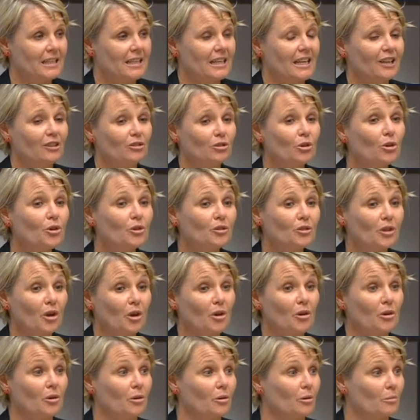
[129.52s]
it's
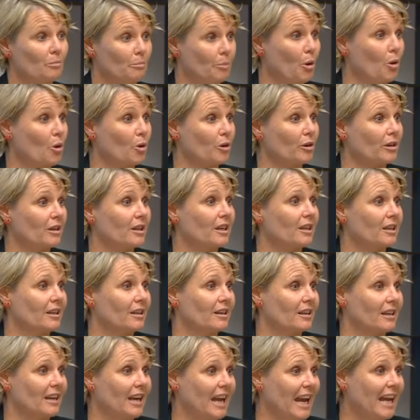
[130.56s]
also brought
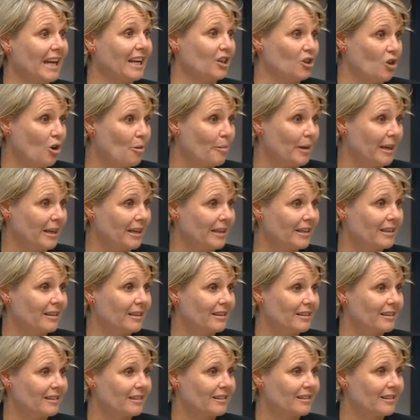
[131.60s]
economic
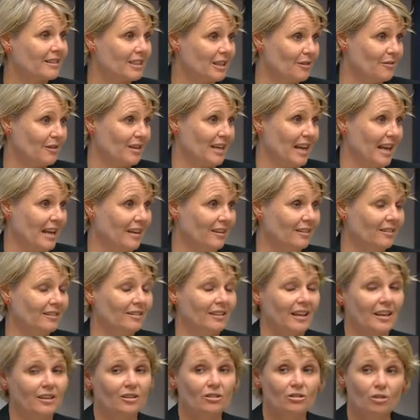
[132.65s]
dividends
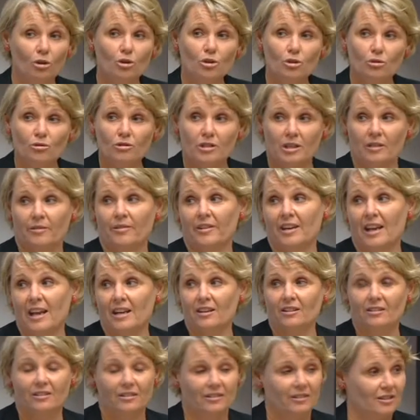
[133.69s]
and social
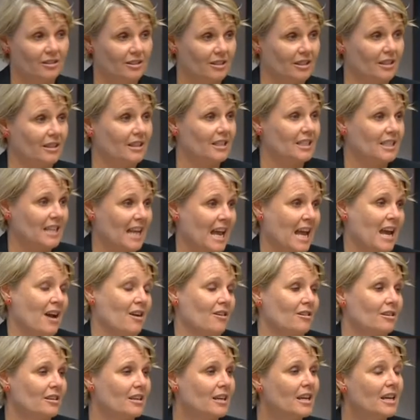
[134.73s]
dividends to the
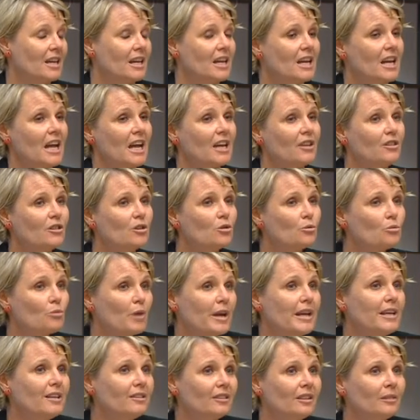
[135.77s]
town. And the
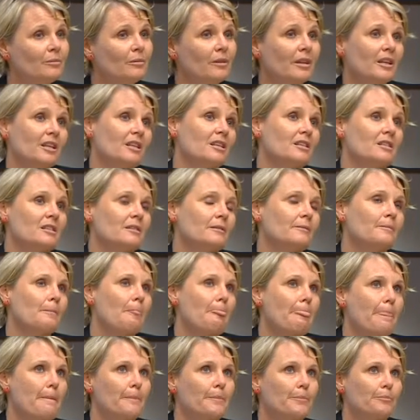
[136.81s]
reason that
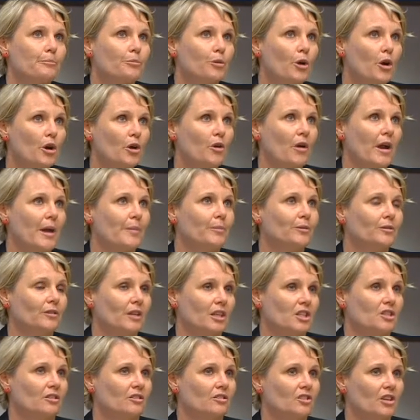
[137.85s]
programs
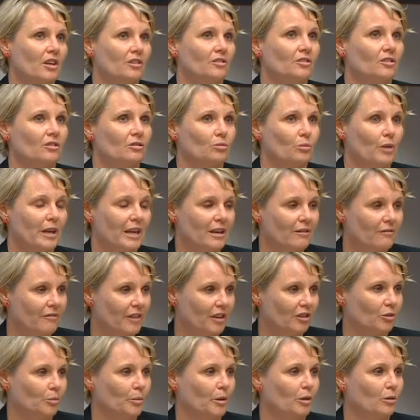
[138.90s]
such as Justice
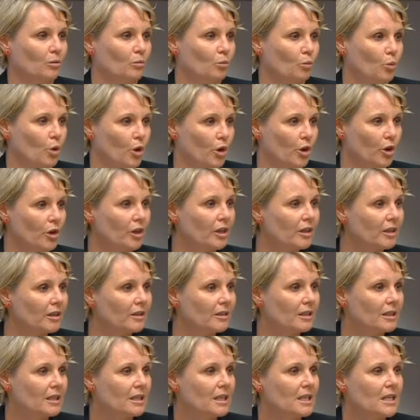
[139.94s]
Reinvestment work
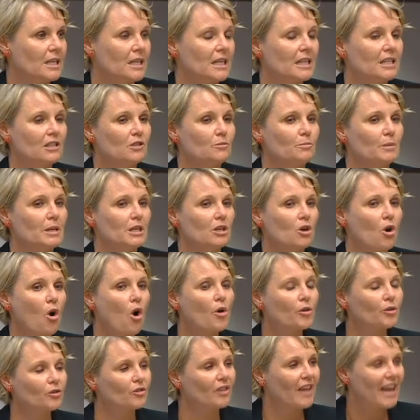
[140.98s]
is
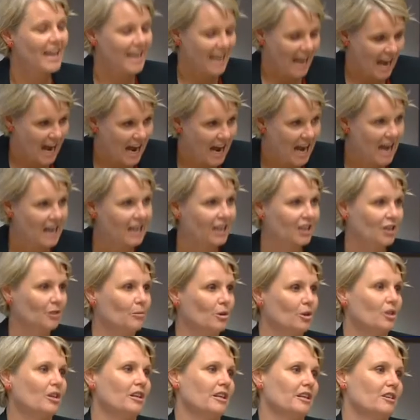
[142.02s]
because they are
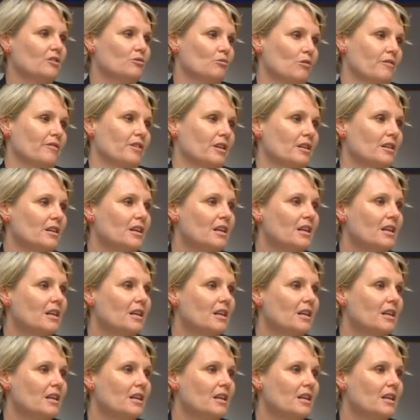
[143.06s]
community-driven.